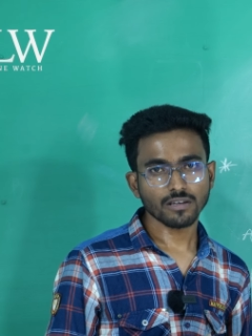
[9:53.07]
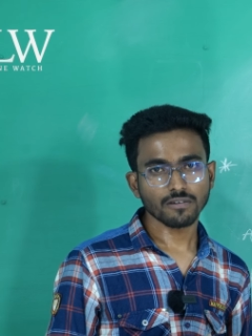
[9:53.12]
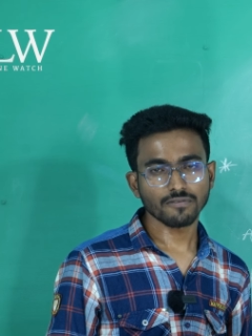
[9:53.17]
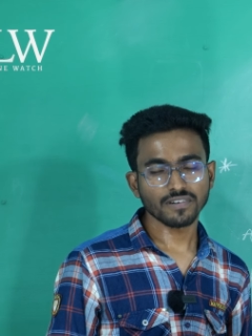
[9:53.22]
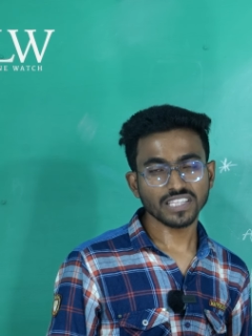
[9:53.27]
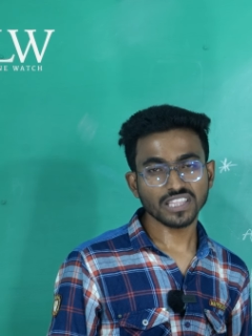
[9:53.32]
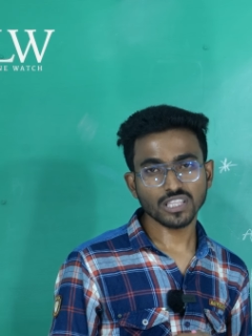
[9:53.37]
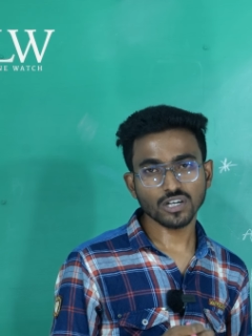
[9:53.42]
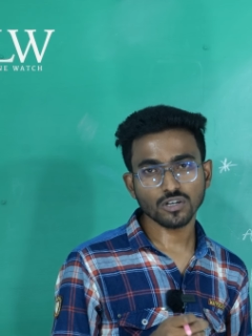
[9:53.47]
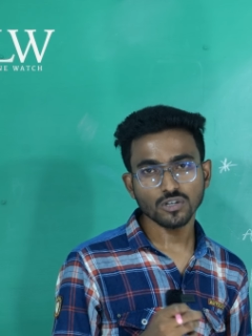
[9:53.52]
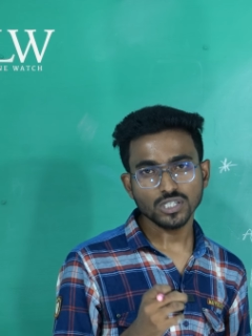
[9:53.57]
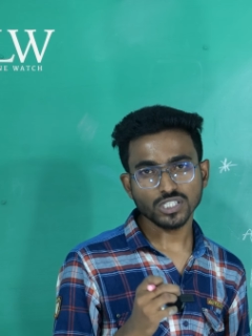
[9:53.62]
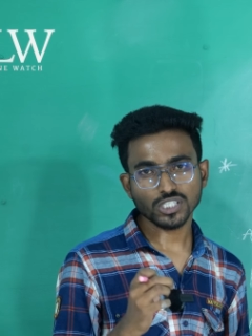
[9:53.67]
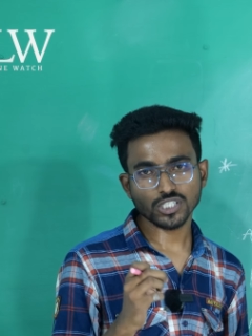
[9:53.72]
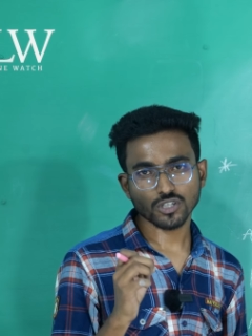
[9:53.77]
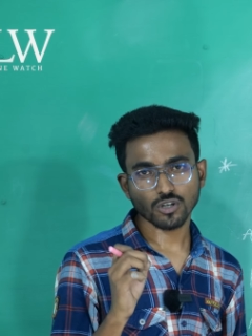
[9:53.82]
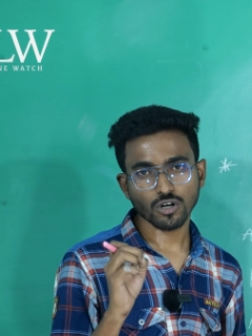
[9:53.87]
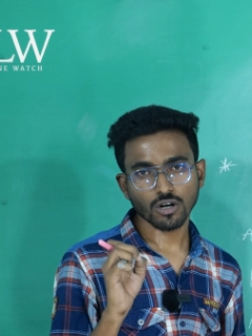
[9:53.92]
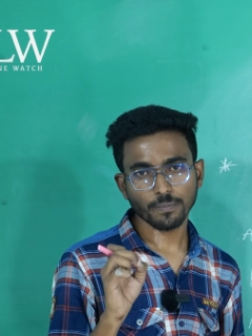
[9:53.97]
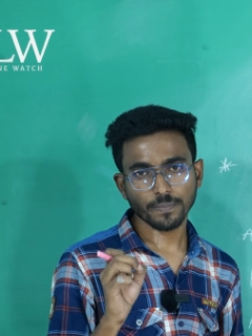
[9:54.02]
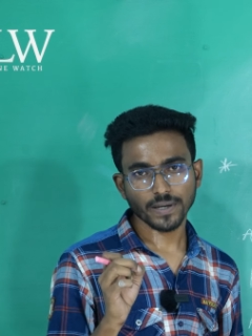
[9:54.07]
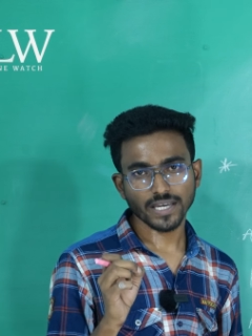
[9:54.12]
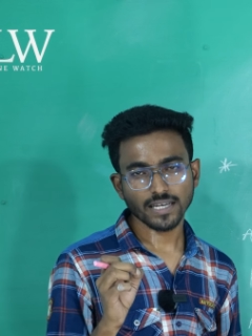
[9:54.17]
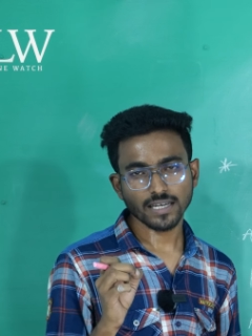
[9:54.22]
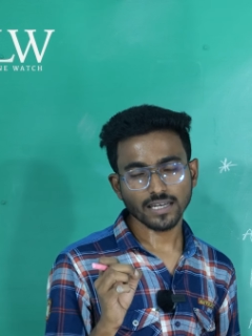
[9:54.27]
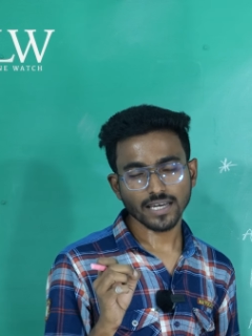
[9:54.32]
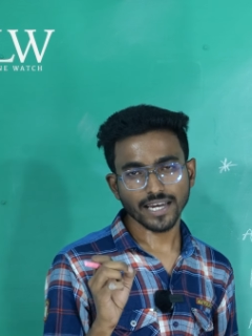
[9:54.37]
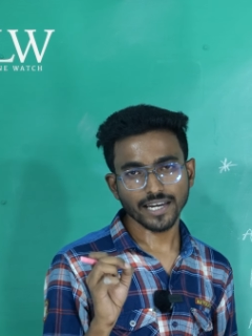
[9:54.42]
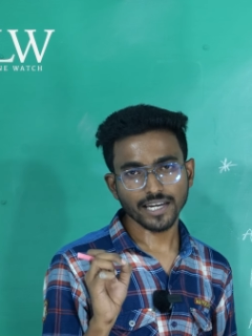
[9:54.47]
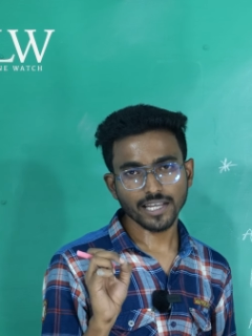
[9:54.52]
Without
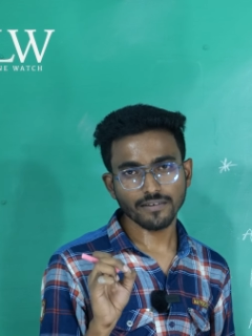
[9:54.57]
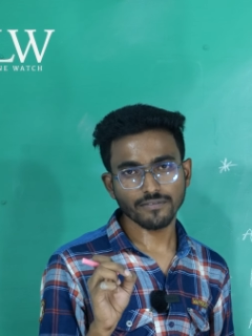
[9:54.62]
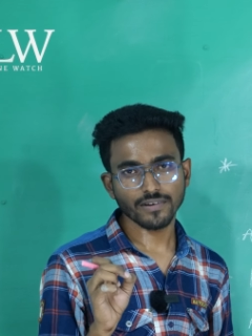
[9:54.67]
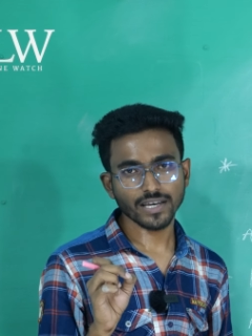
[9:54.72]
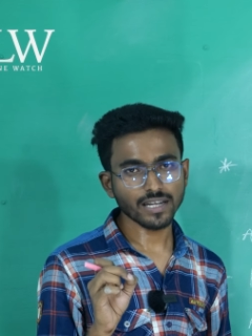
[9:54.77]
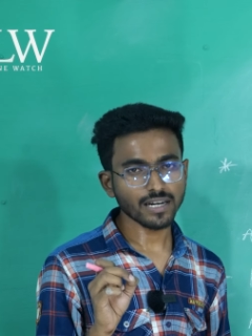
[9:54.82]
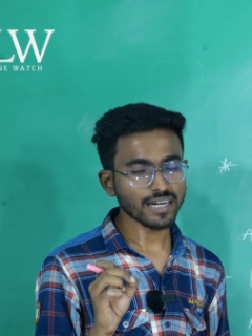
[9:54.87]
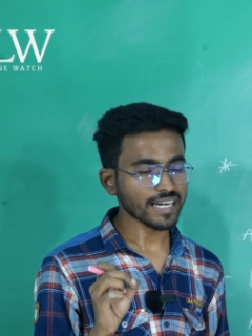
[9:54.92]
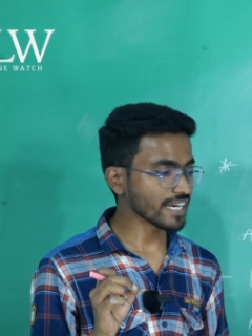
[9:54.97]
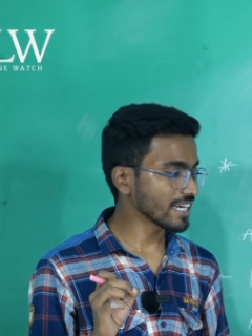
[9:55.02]
stopping anywhere,